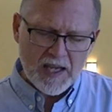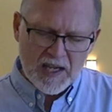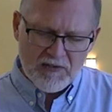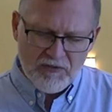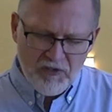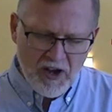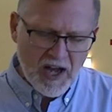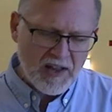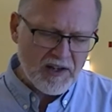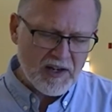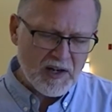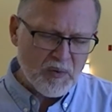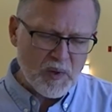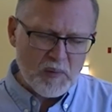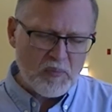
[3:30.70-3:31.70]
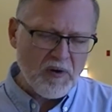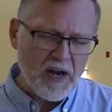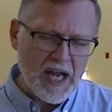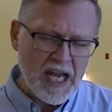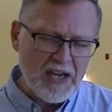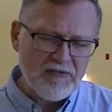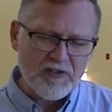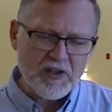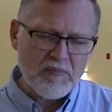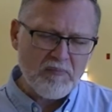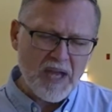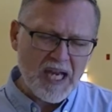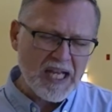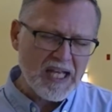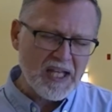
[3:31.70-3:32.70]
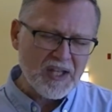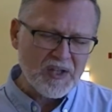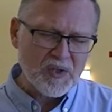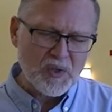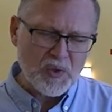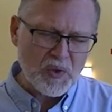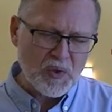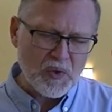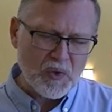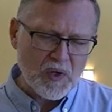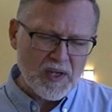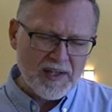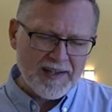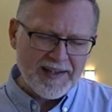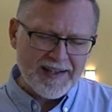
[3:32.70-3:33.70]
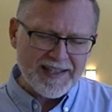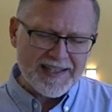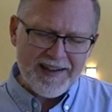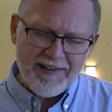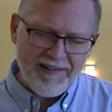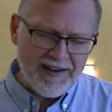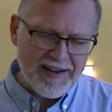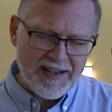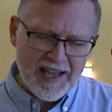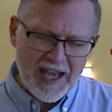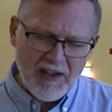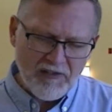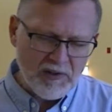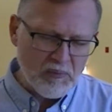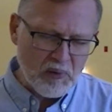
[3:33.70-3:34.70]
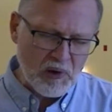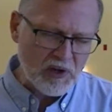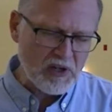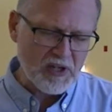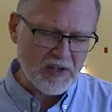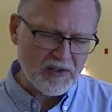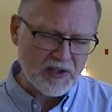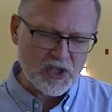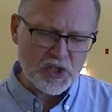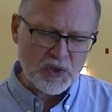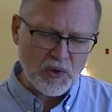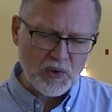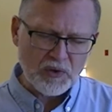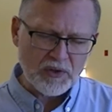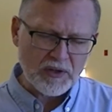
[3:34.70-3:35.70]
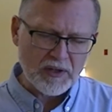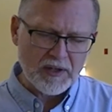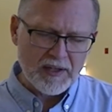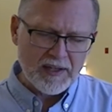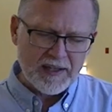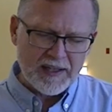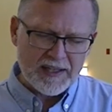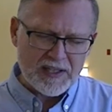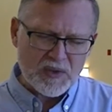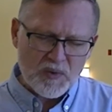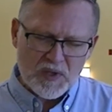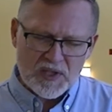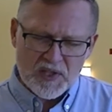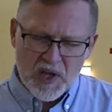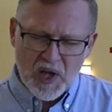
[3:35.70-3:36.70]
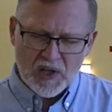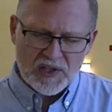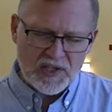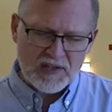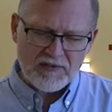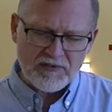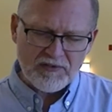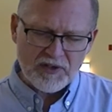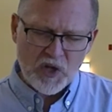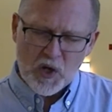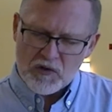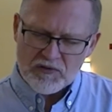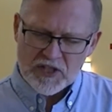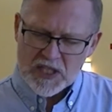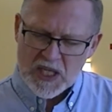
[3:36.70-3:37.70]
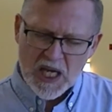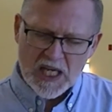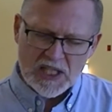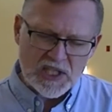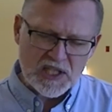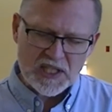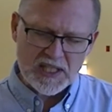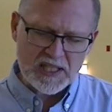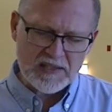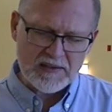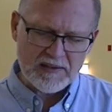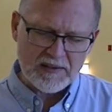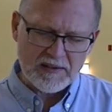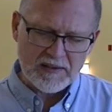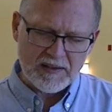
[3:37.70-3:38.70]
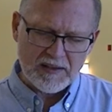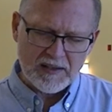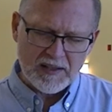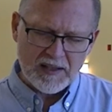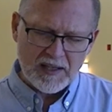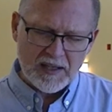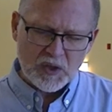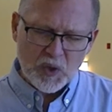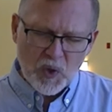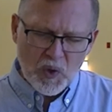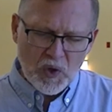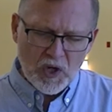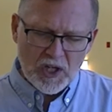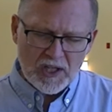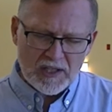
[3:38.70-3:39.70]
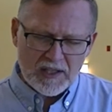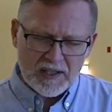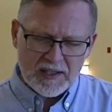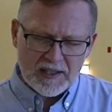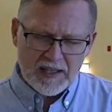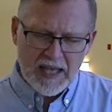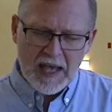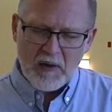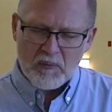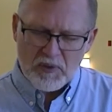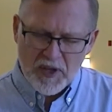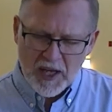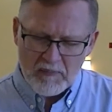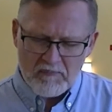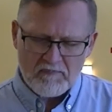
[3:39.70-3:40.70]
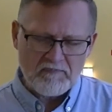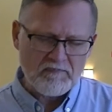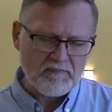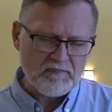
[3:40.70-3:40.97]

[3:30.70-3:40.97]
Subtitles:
And Father, we pray for the many who carry a heavy burden on their shoulder as a result of COVID-19. Lord, help them.